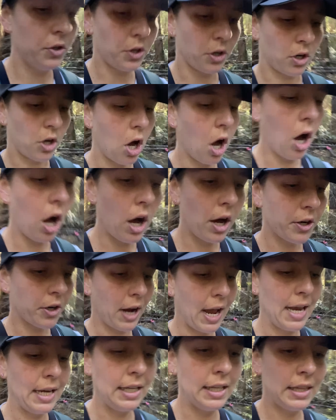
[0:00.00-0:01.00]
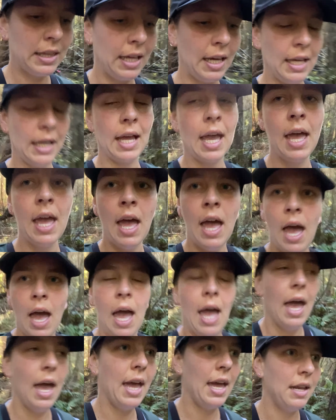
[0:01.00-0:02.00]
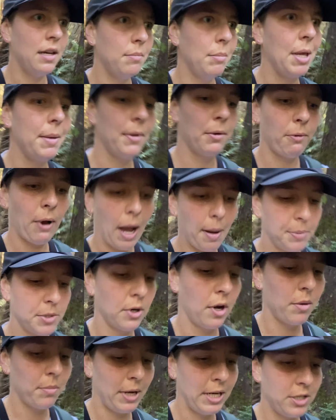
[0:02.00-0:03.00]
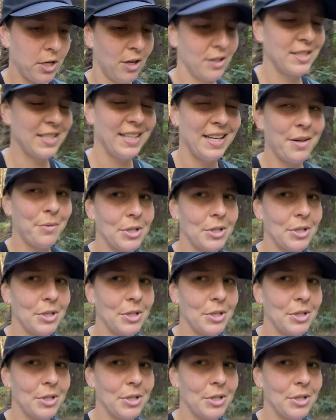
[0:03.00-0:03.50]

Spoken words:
or caught or anything and maybe wrapped around my dog's leg,